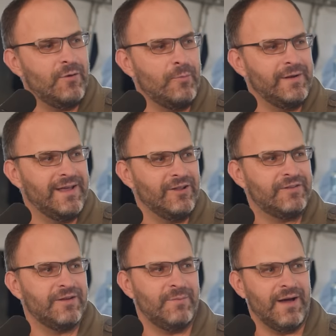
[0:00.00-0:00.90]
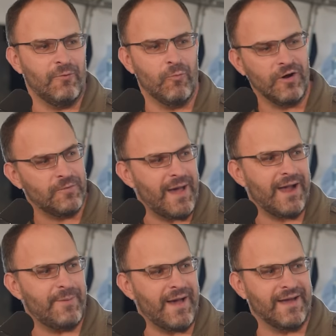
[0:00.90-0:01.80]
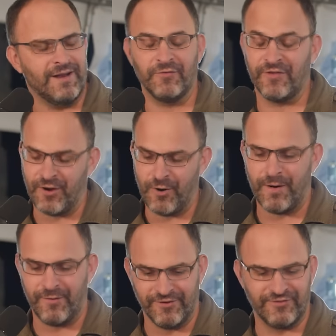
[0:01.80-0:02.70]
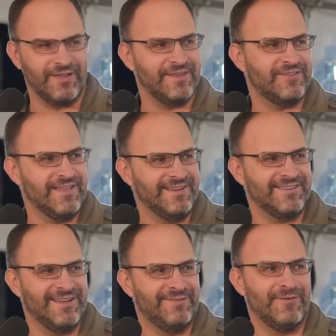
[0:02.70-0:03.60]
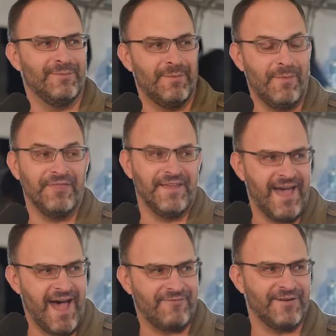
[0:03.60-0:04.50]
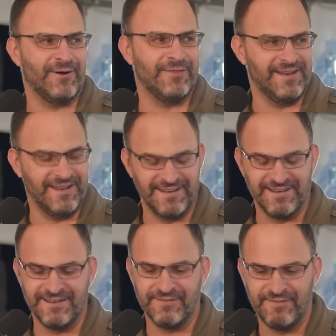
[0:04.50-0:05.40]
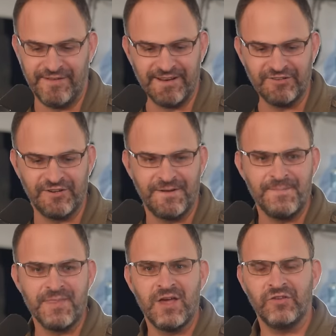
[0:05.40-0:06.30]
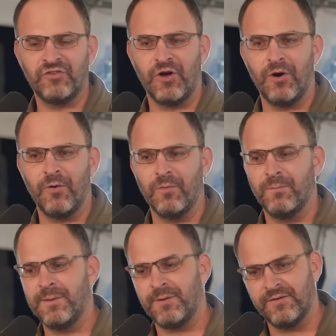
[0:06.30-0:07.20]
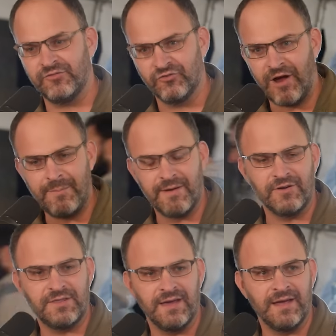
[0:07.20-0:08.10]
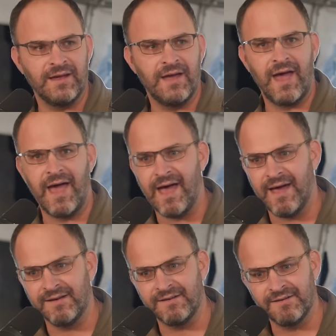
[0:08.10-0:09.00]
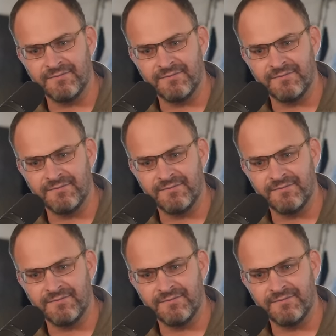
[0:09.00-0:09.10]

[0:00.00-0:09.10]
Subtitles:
came home and I looked at my work backpack and I was like, oh wow, there's all these things that from a month and a half ago that I didn't even finish. So people have to drop everything, and